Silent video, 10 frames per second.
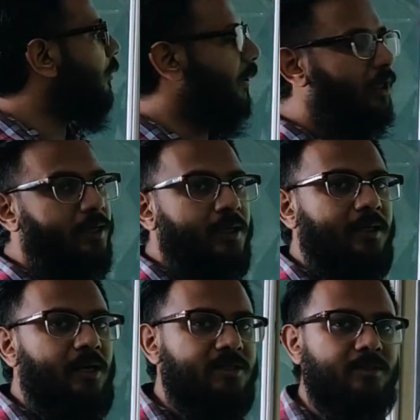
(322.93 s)
Okay,
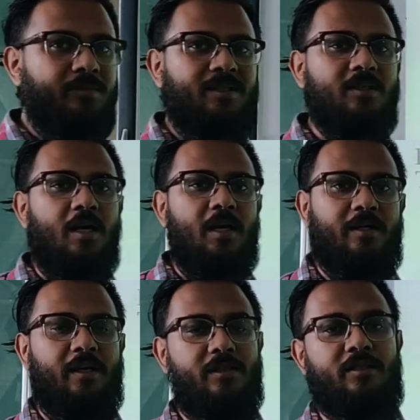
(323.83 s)
luster means
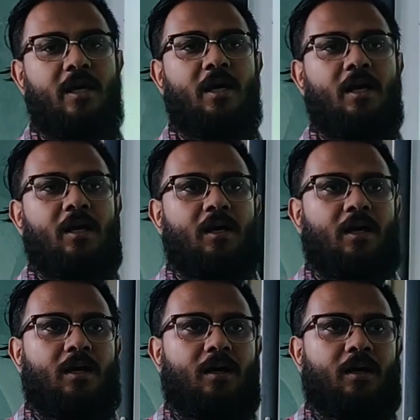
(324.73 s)
does
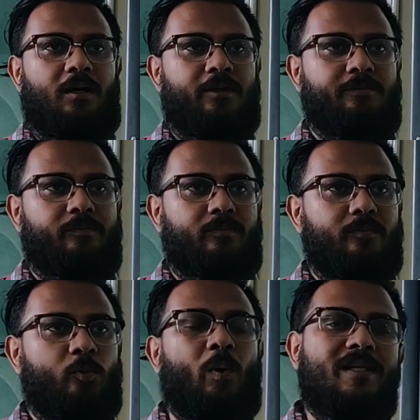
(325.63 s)

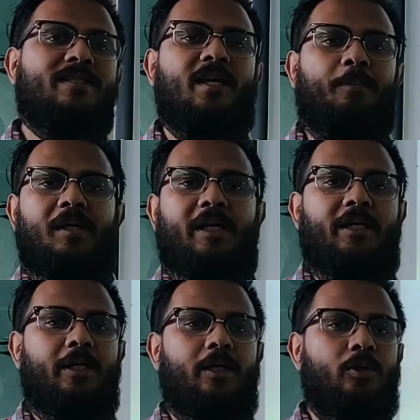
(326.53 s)
one's
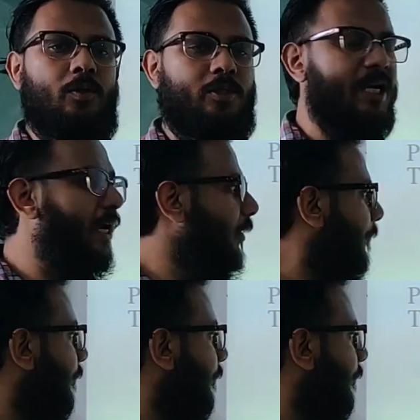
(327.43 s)
ability to shine.